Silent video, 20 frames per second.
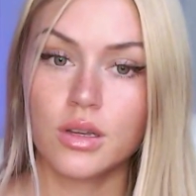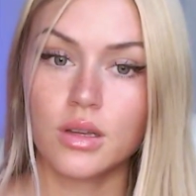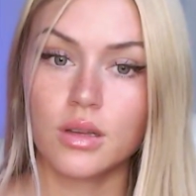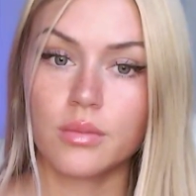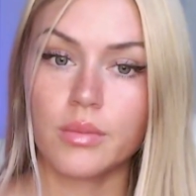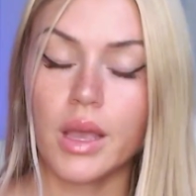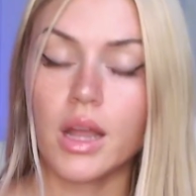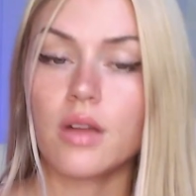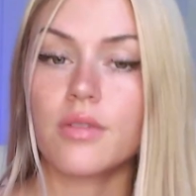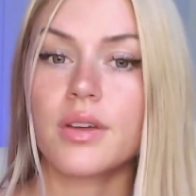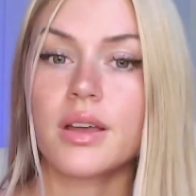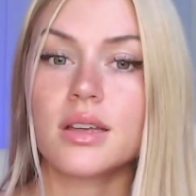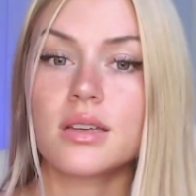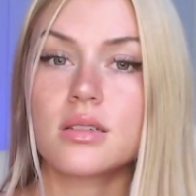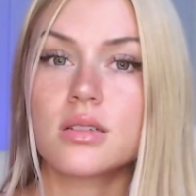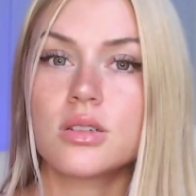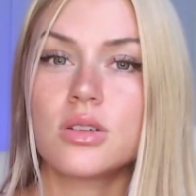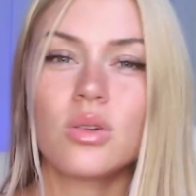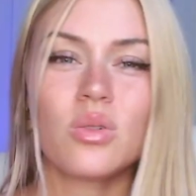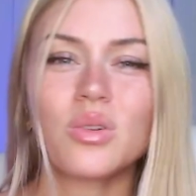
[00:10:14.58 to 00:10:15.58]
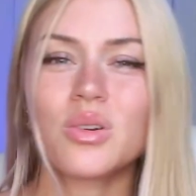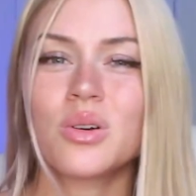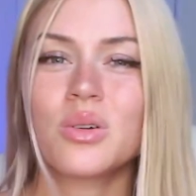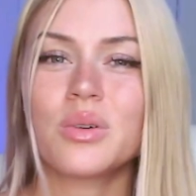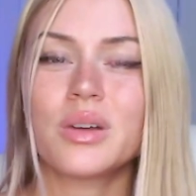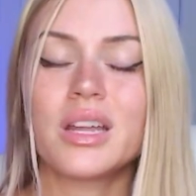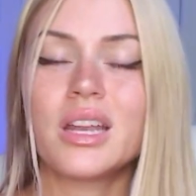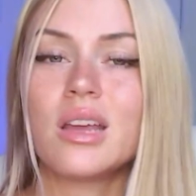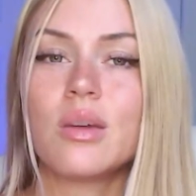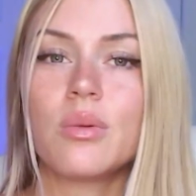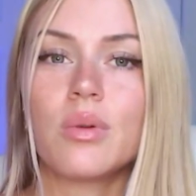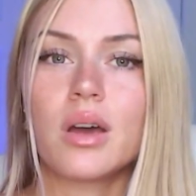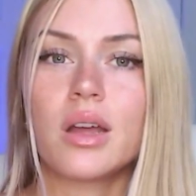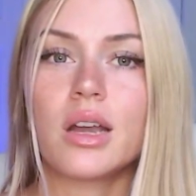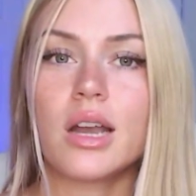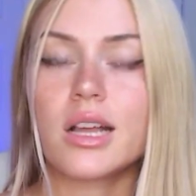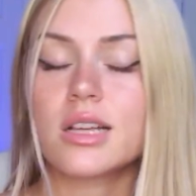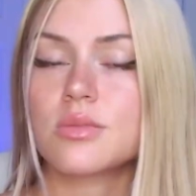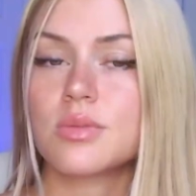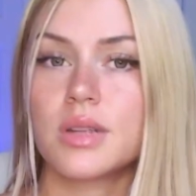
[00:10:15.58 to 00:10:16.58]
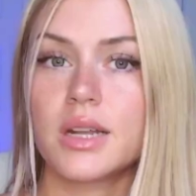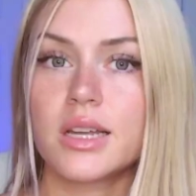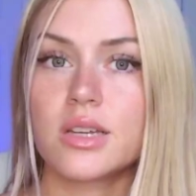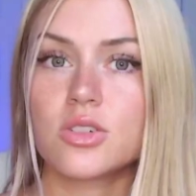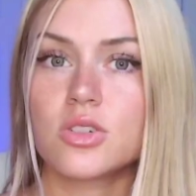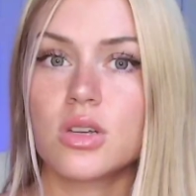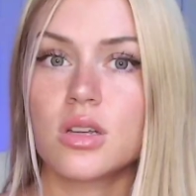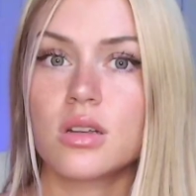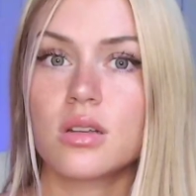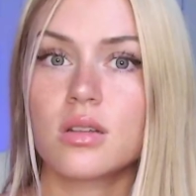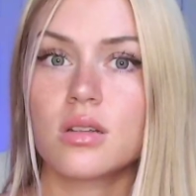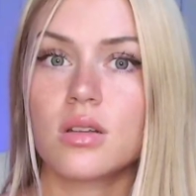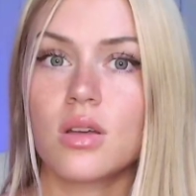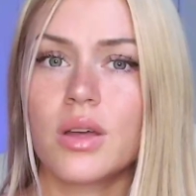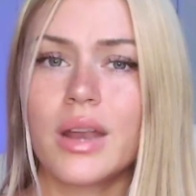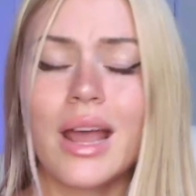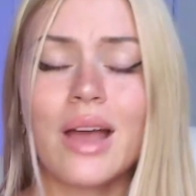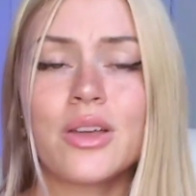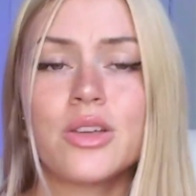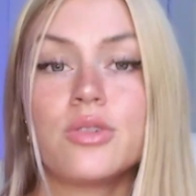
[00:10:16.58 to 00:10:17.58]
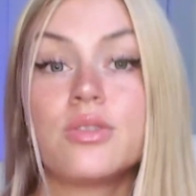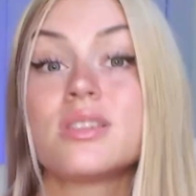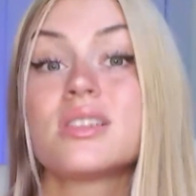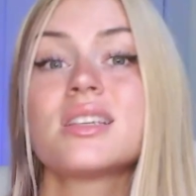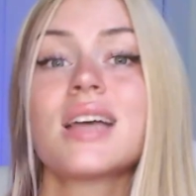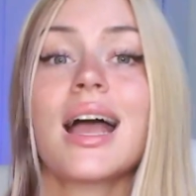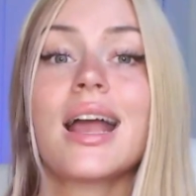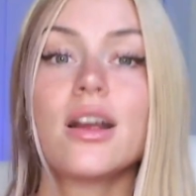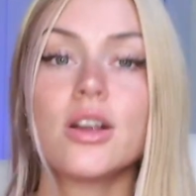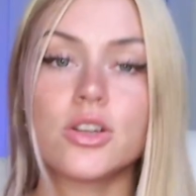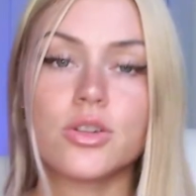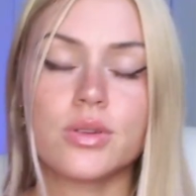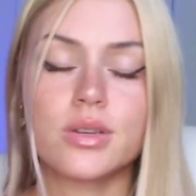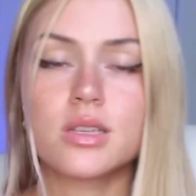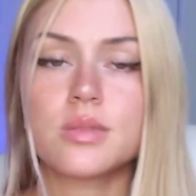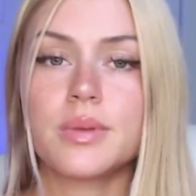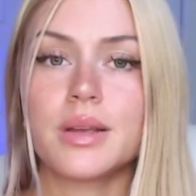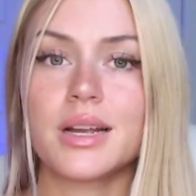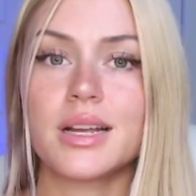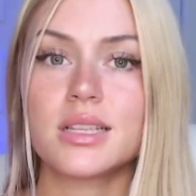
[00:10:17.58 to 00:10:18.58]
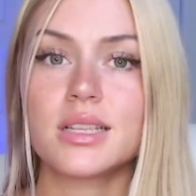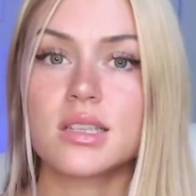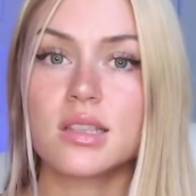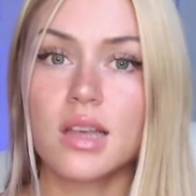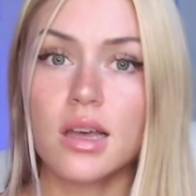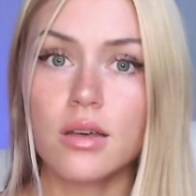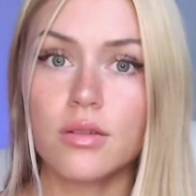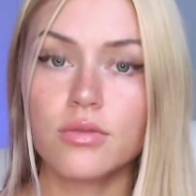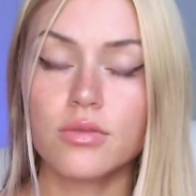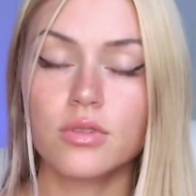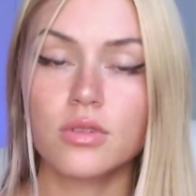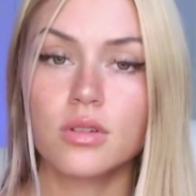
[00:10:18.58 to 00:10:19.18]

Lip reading: manifest. You don't owe anyone an explanation on how you desire to experience love,